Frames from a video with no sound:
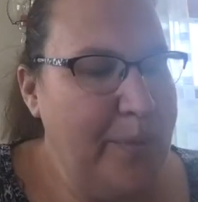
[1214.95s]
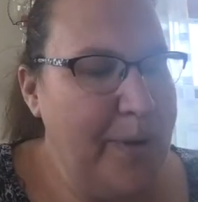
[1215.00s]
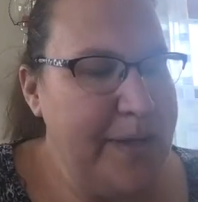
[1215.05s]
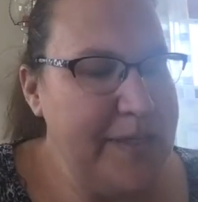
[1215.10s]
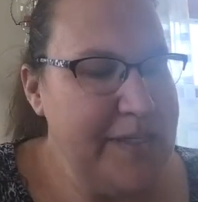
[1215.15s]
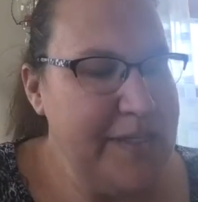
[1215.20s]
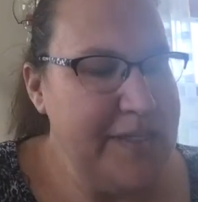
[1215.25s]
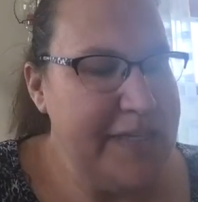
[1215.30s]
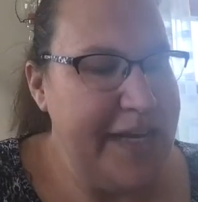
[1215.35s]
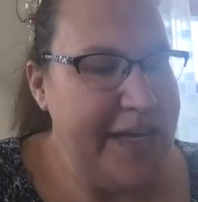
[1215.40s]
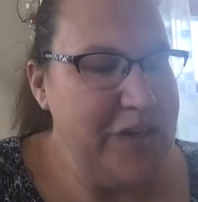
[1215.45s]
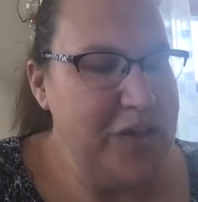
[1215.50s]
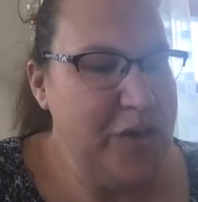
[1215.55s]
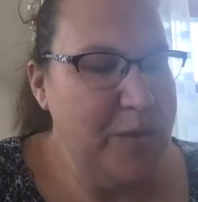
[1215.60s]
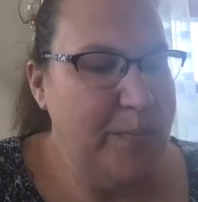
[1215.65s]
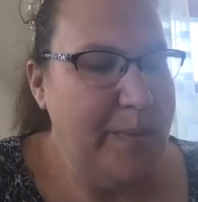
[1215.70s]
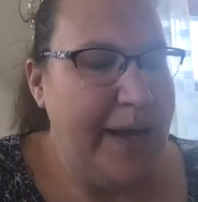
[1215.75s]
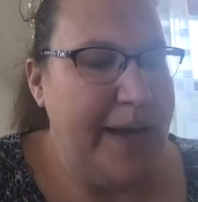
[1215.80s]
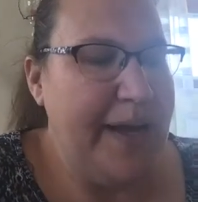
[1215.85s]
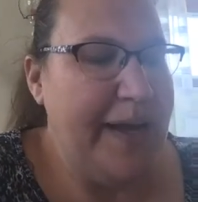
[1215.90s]

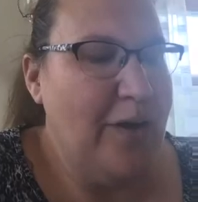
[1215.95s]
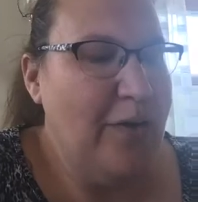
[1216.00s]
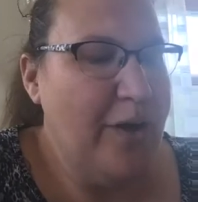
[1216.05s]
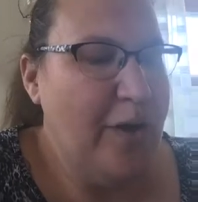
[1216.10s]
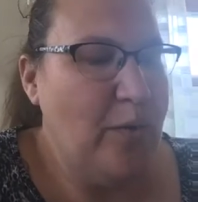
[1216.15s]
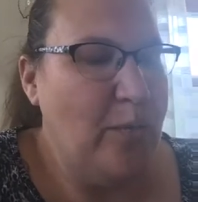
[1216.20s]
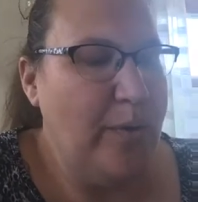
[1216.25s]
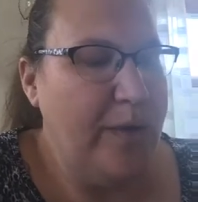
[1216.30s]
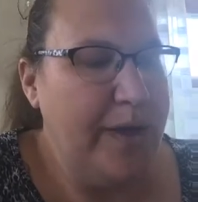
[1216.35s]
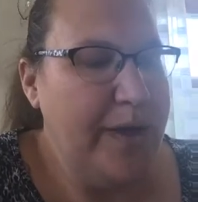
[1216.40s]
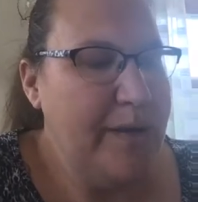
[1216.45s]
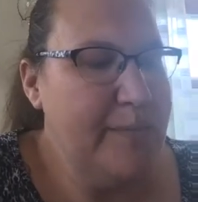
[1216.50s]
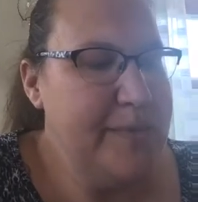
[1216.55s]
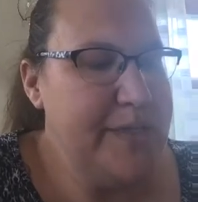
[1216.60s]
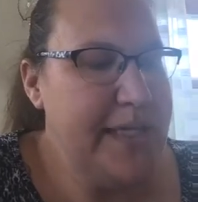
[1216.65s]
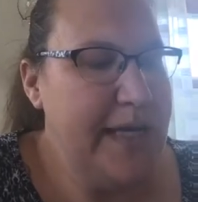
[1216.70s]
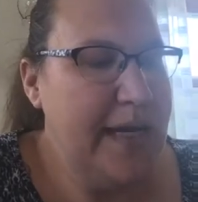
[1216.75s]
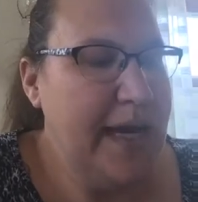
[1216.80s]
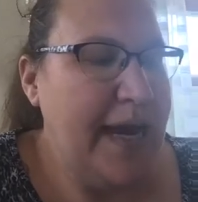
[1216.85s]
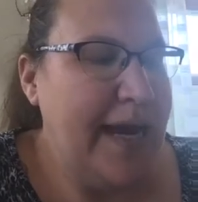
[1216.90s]
presentation by Eric
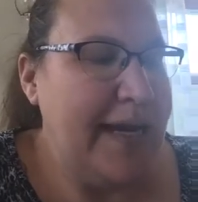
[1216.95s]
Williamson